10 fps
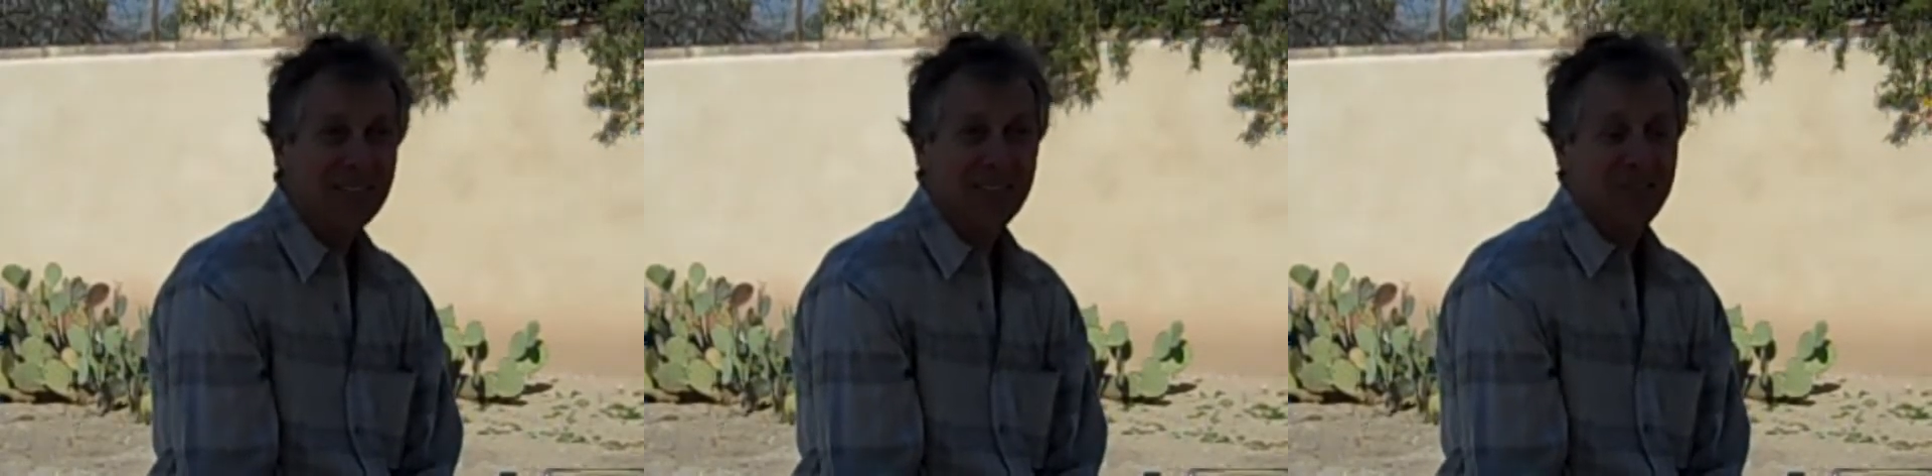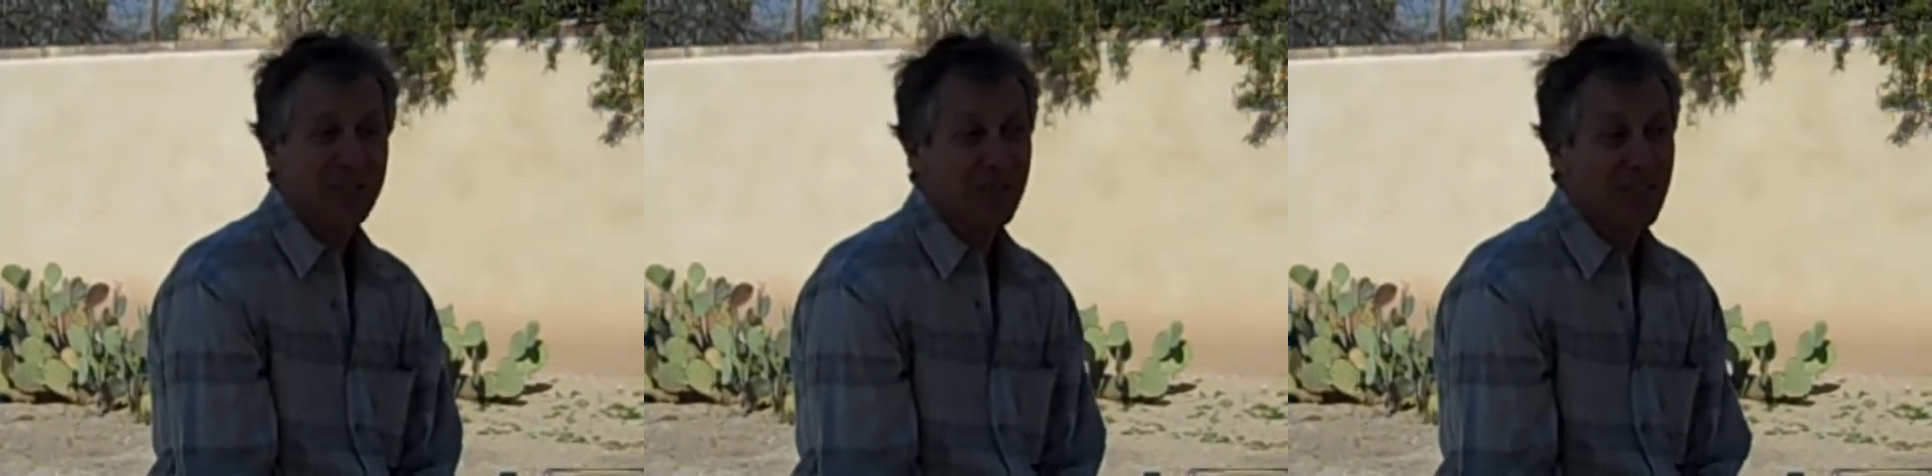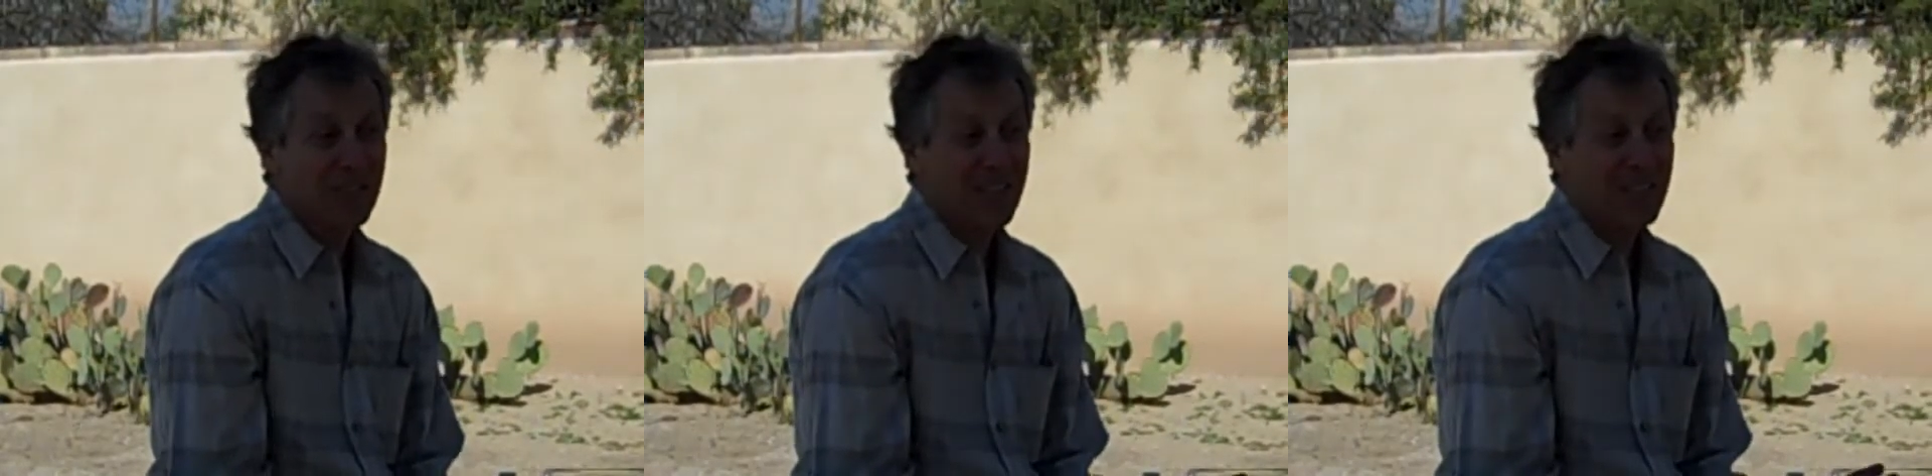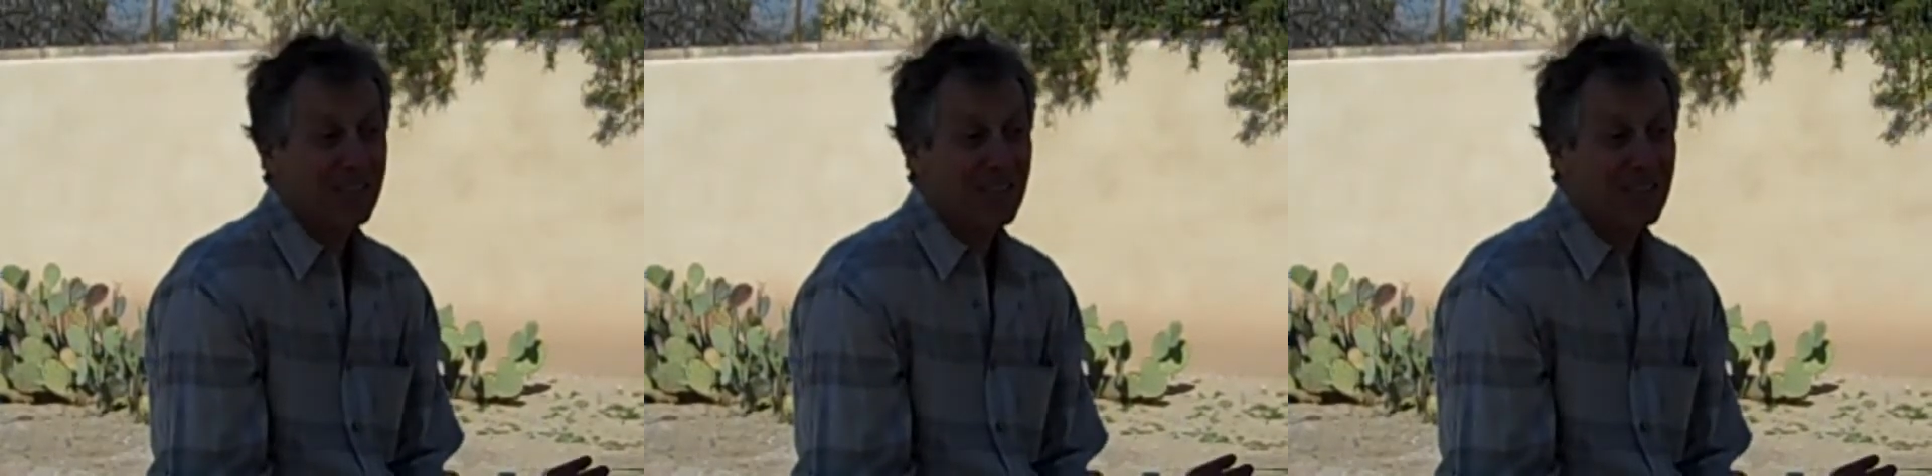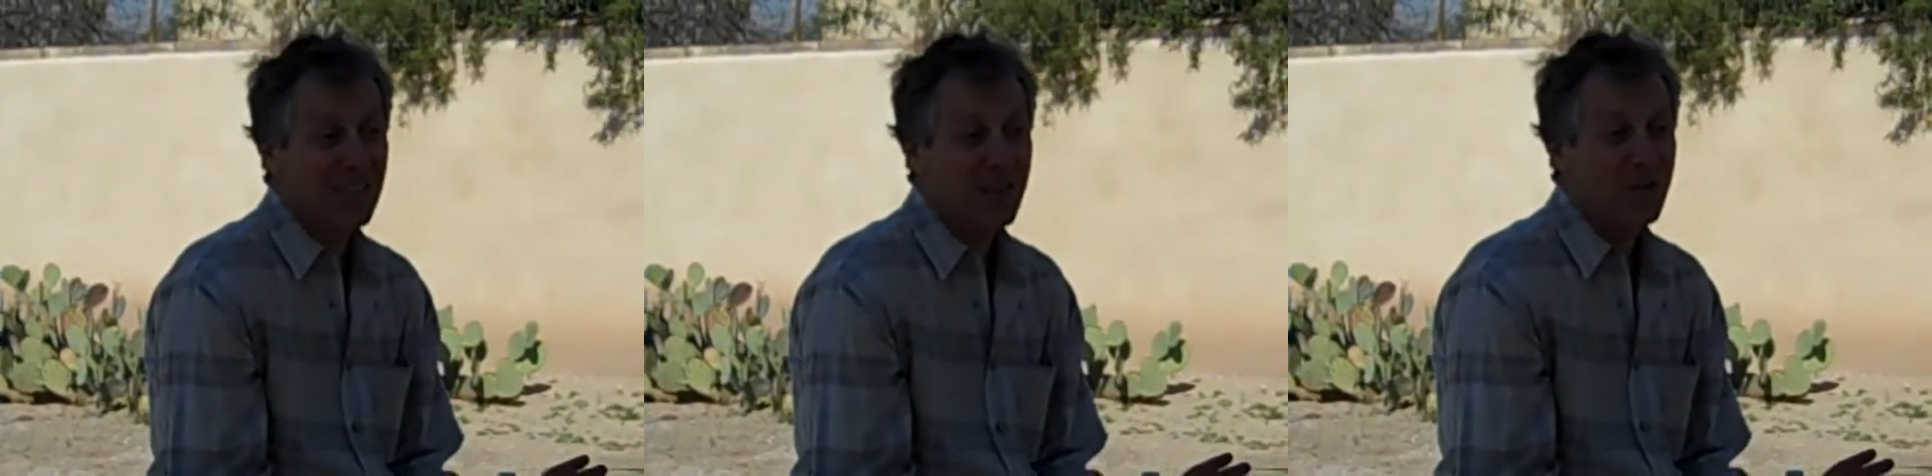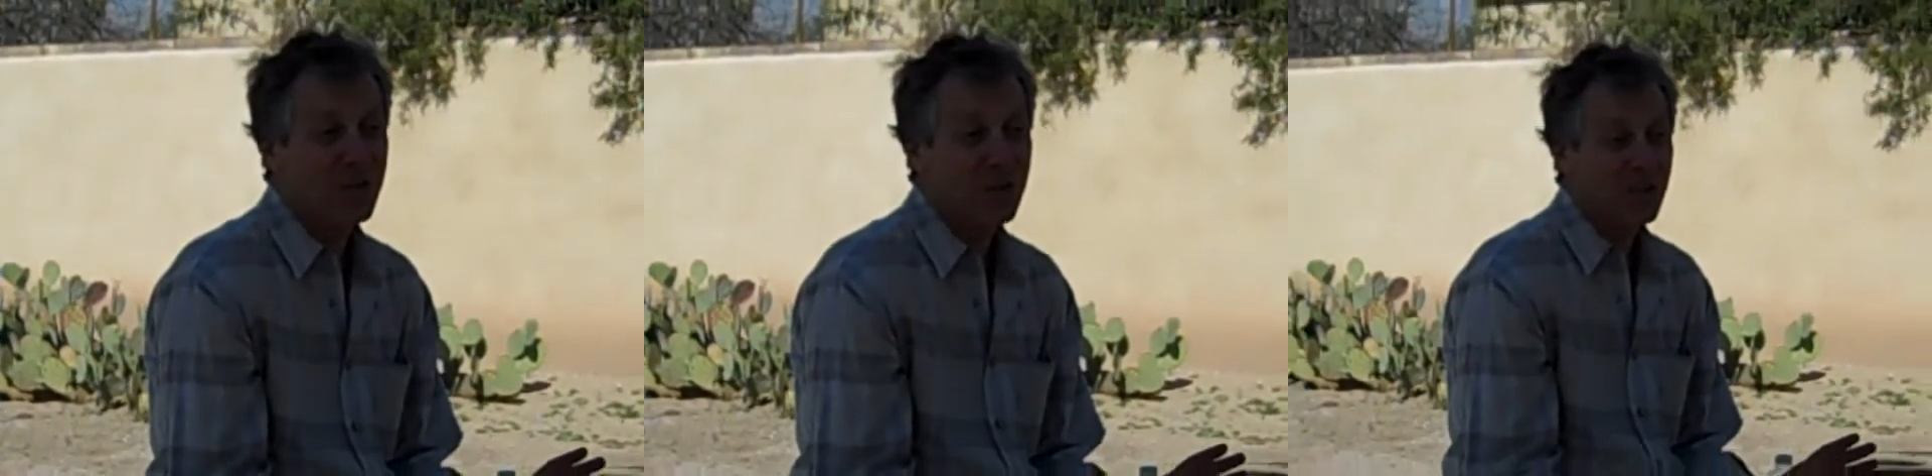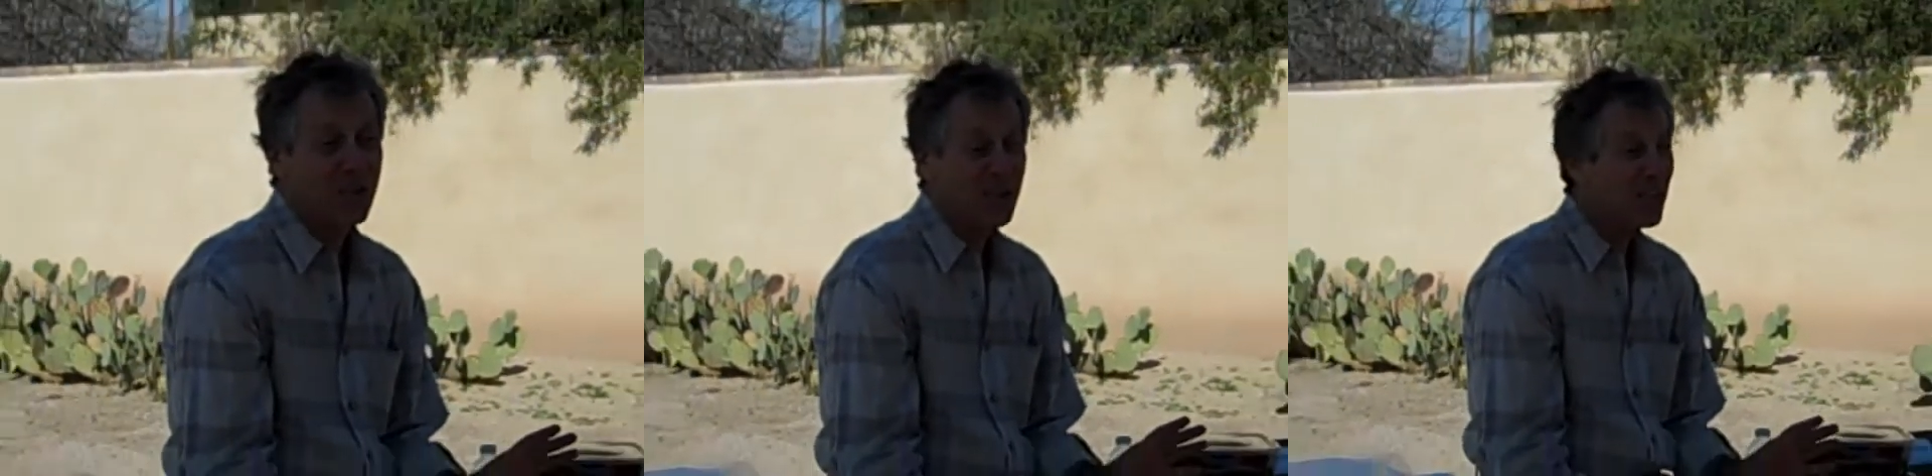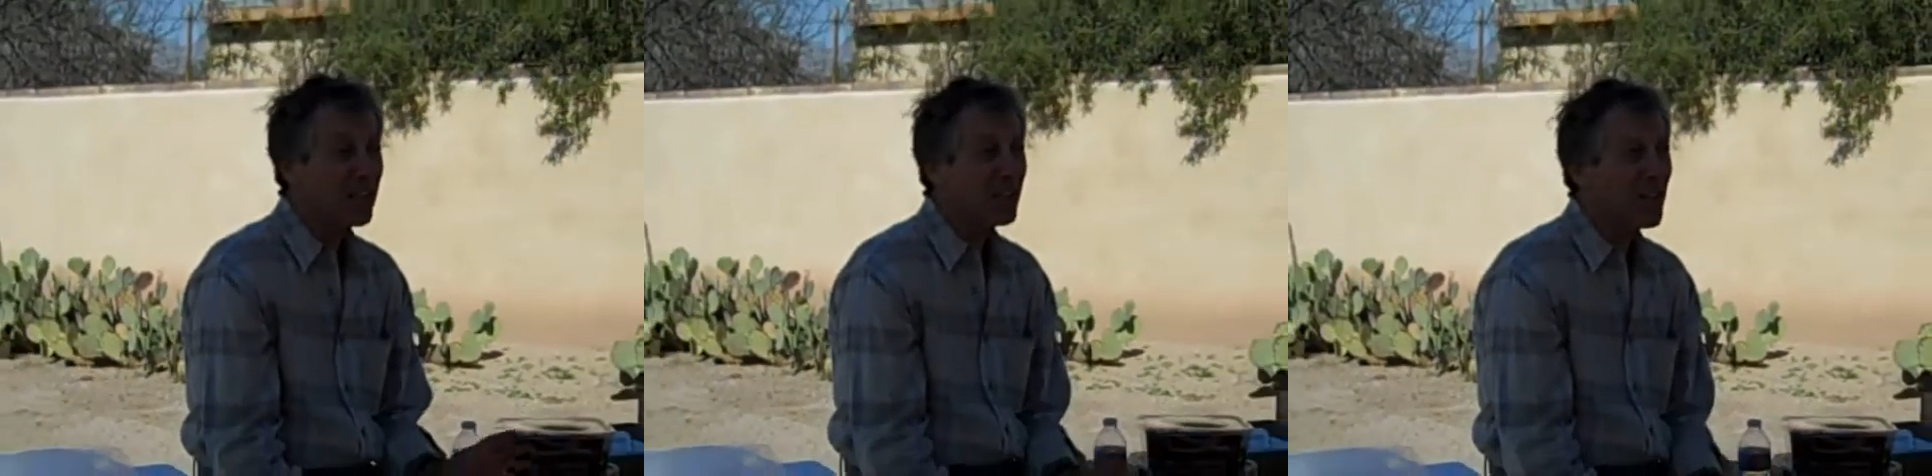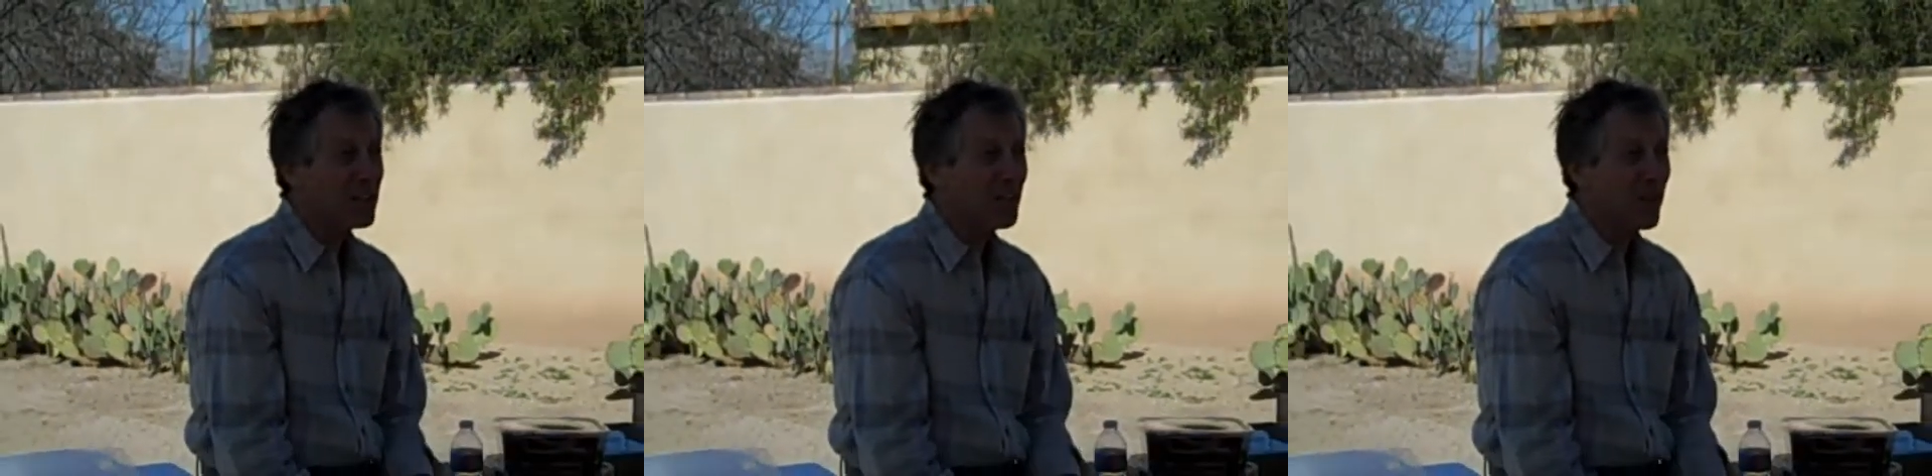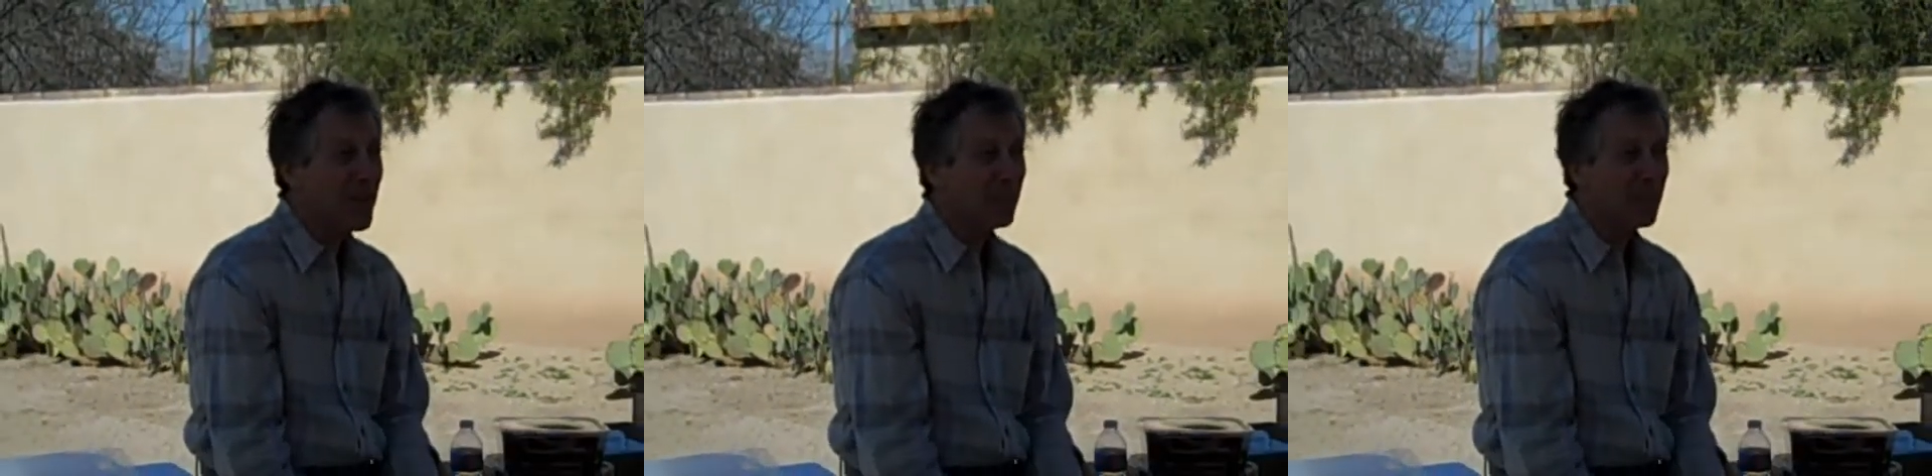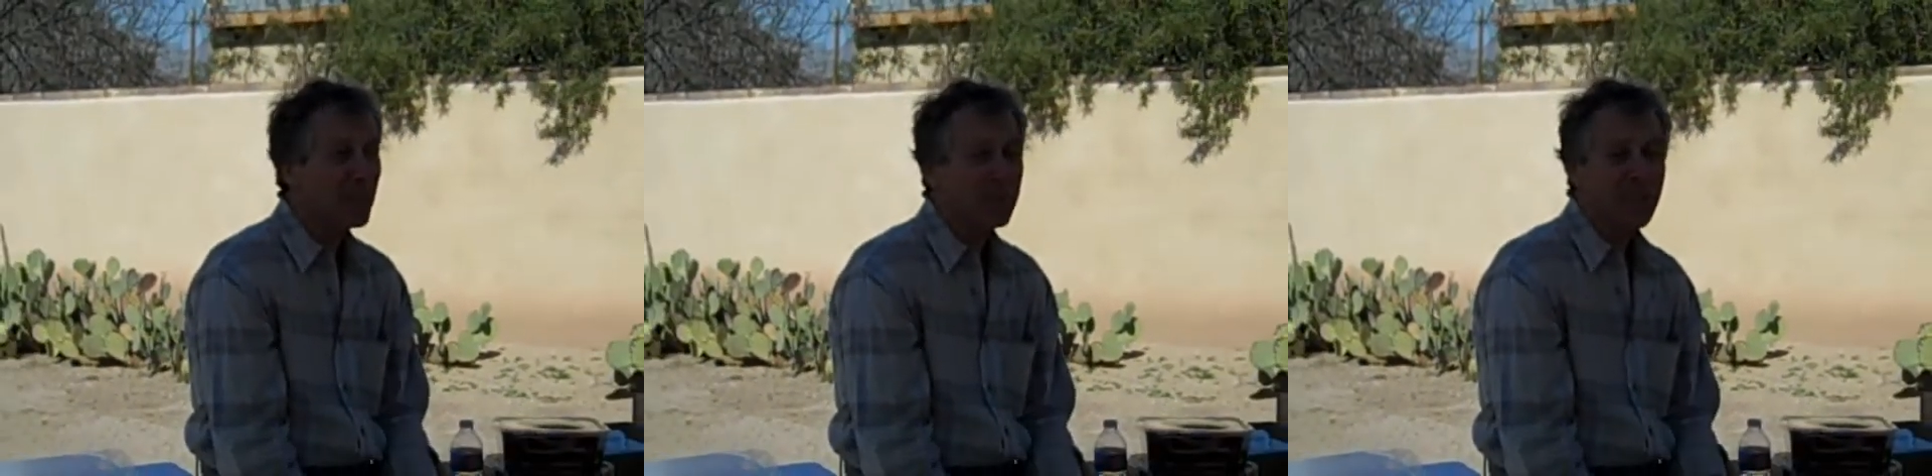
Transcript: So it's like no utility cost forever,